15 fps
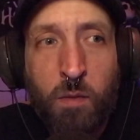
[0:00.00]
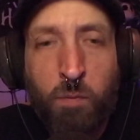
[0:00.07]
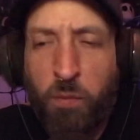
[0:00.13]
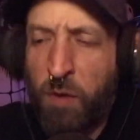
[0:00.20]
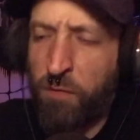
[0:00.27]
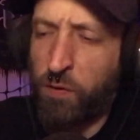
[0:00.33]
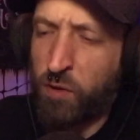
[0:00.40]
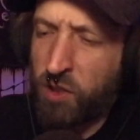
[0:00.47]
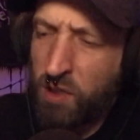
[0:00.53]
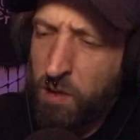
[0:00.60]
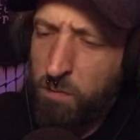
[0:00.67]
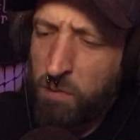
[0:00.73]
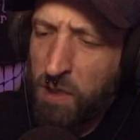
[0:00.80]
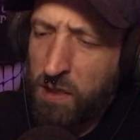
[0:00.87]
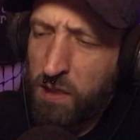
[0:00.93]
But for
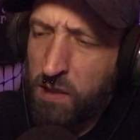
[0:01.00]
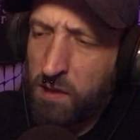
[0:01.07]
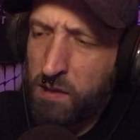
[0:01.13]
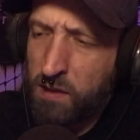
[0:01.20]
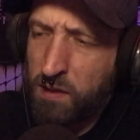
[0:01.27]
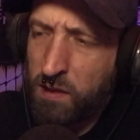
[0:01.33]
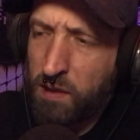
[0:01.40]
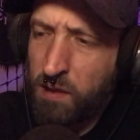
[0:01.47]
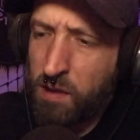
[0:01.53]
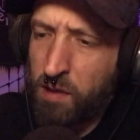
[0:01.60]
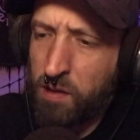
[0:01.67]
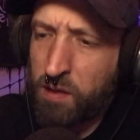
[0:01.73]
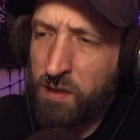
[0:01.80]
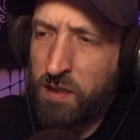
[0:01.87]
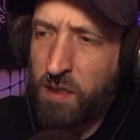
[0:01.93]
somebody to sit
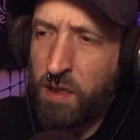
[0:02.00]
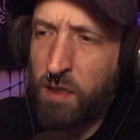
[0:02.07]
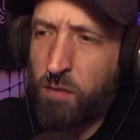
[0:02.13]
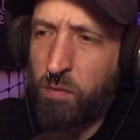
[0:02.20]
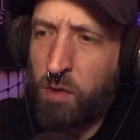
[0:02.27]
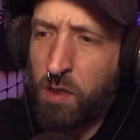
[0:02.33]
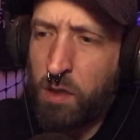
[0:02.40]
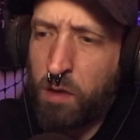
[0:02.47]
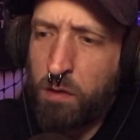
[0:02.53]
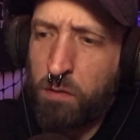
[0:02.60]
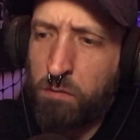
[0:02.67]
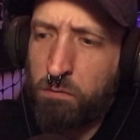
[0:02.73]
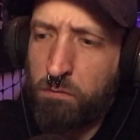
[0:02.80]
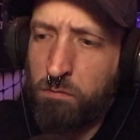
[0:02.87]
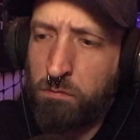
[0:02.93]
there and say, well,
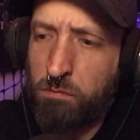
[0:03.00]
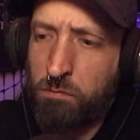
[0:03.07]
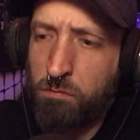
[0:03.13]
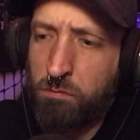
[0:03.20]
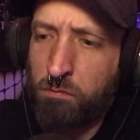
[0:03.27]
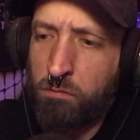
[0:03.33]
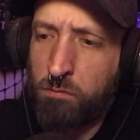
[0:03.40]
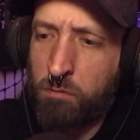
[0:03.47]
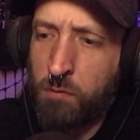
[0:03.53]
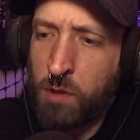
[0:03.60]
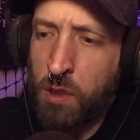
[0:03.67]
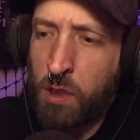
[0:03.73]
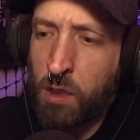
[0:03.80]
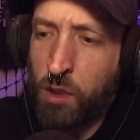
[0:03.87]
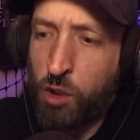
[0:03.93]

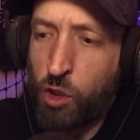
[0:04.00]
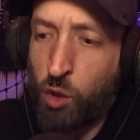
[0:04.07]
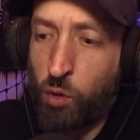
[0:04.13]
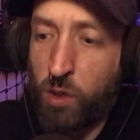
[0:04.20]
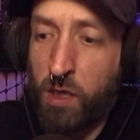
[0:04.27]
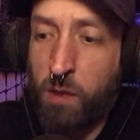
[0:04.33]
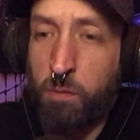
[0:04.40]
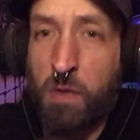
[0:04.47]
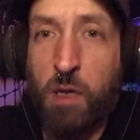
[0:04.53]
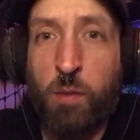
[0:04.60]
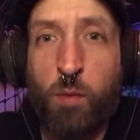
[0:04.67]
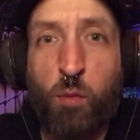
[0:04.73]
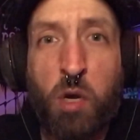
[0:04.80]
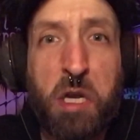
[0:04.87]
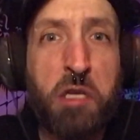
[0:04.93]
you don't need
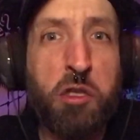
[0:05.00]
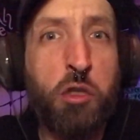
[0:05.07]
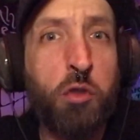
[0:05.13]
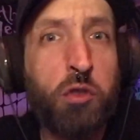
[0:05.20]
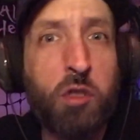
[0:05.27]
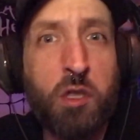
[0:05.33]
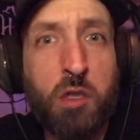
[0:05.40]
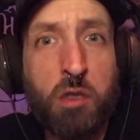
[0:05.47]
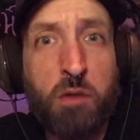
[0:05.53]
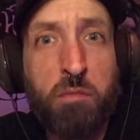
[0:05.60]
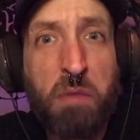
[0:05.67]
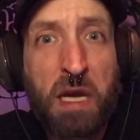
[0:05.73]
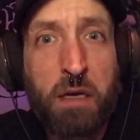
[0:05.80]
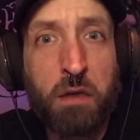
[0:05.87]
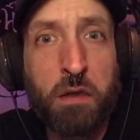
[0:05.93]
minimum wage. You should do
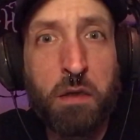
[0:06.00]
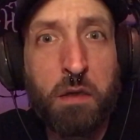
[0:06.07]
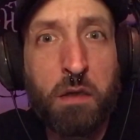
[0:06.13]
better.